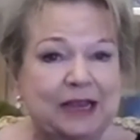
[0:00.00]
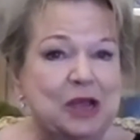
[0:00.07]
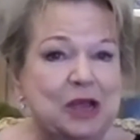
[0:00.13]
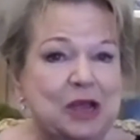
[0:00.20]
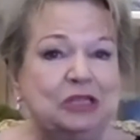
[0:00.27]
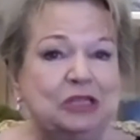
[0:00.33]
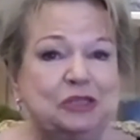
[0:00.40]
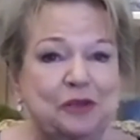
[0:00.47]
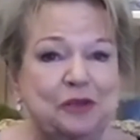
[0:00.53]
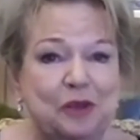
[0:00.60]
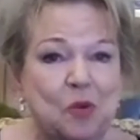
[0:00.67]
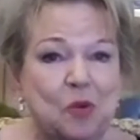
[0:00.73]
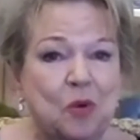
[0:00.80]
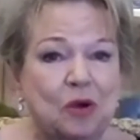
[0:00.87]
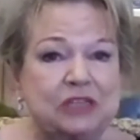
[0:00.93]
so that it
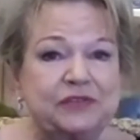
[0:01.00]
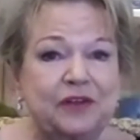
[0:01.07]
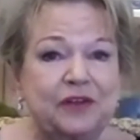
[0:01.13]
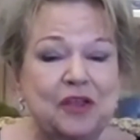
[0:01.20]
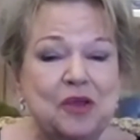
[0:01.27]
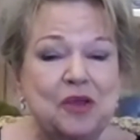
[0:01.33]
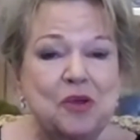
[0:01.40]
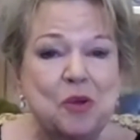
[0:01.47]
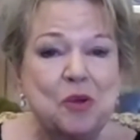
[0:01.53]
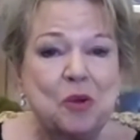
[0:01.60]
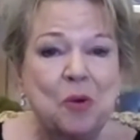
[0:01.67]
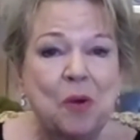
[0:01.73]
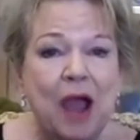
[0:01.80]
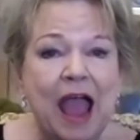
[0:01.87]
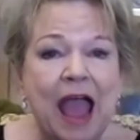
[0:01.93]
works for you.
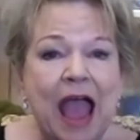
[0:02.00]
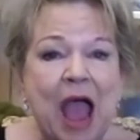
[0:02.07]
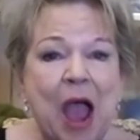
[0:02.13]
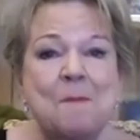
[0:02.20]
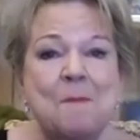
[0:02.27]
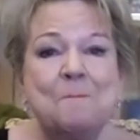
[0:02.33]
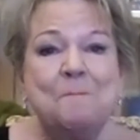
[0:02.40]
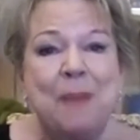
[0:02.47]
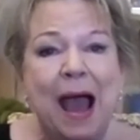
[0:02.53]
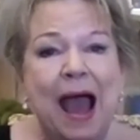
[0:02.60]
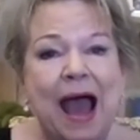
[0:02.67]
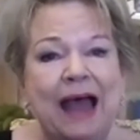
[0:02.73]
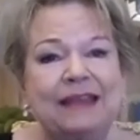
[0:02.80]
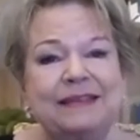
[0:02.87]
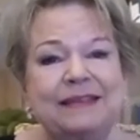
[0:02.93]
But